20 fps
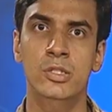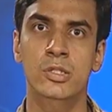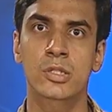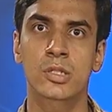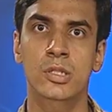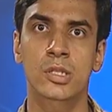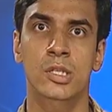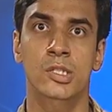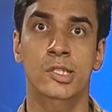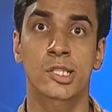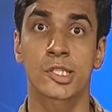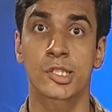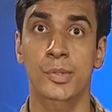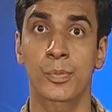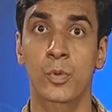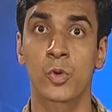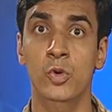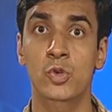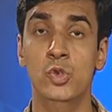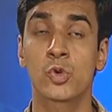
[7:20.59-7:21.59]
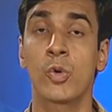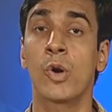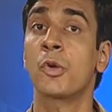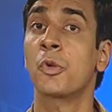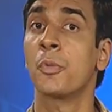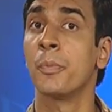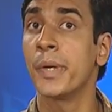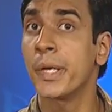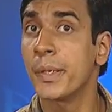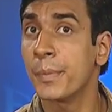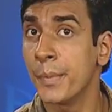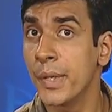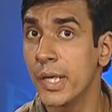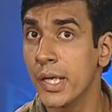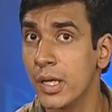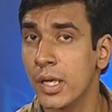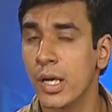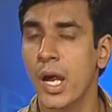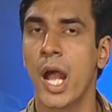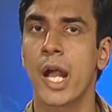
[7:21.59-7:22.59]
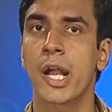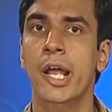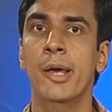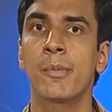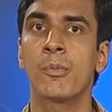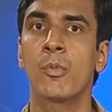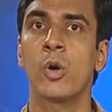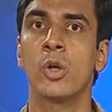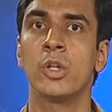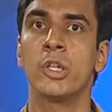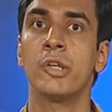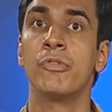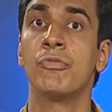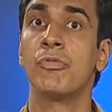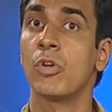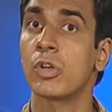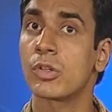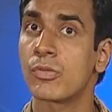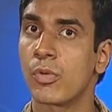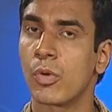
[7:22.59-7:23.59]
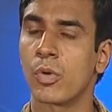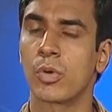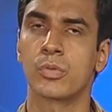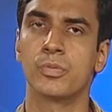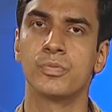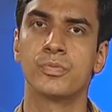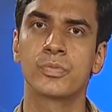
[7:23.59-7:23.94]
say suppose you want to meet me and I am on the 4th floor.